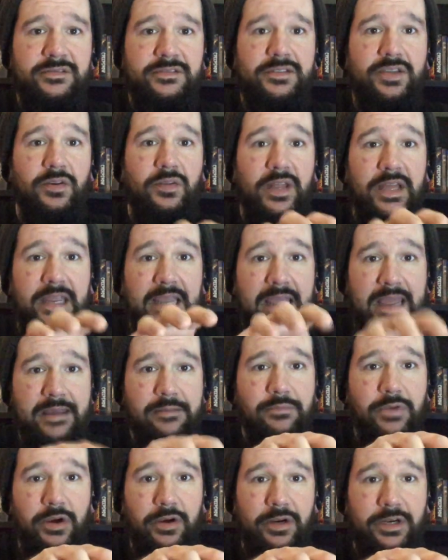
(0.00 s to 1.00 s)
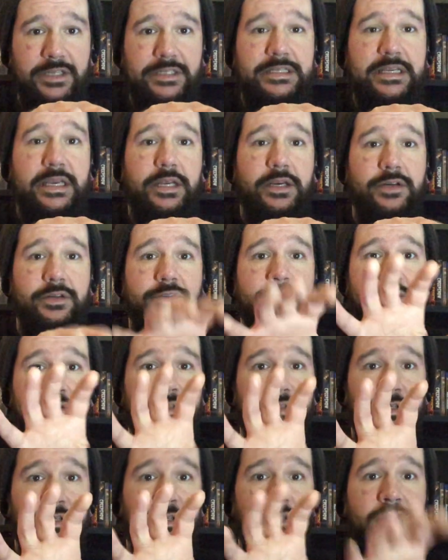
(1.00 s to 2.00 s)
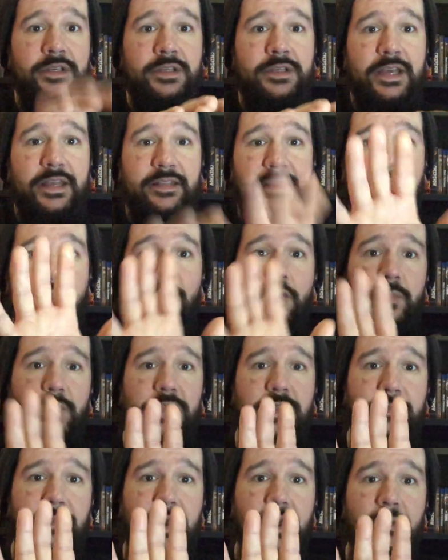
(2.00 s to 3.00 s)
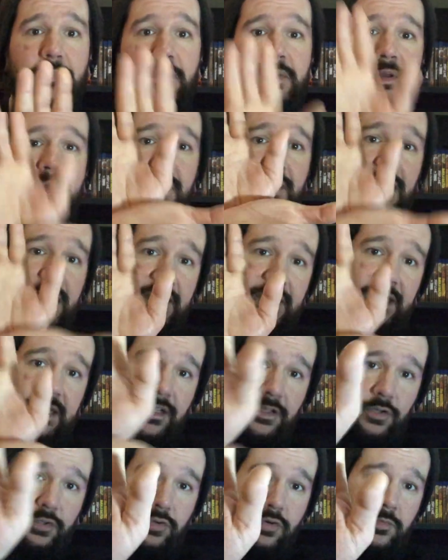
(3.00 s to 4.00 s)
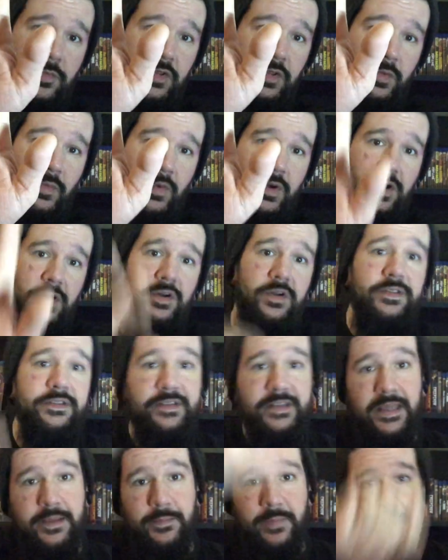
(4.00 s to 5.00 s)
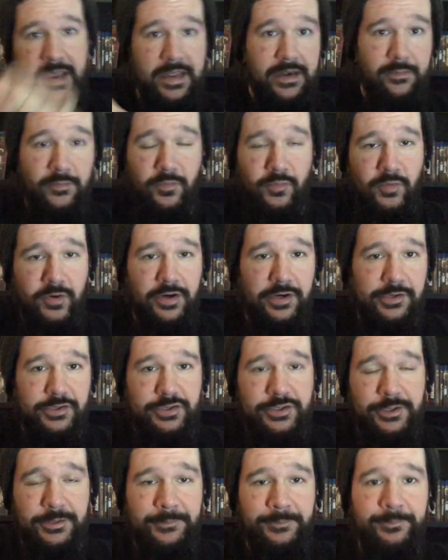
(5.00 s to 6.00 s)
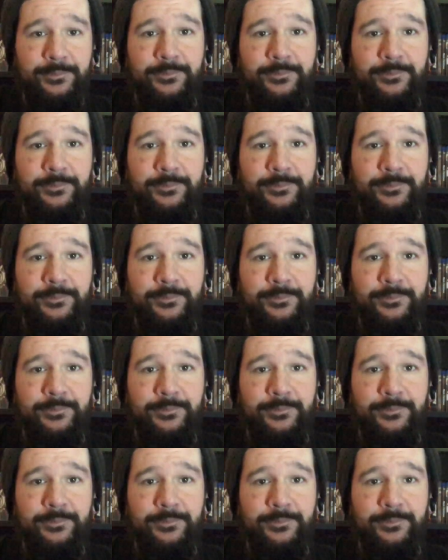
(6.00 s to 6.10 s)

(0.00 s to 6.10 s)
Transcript: So like hamburger containers. And they open them up, and they glue them on the wall, and then they paint them orange.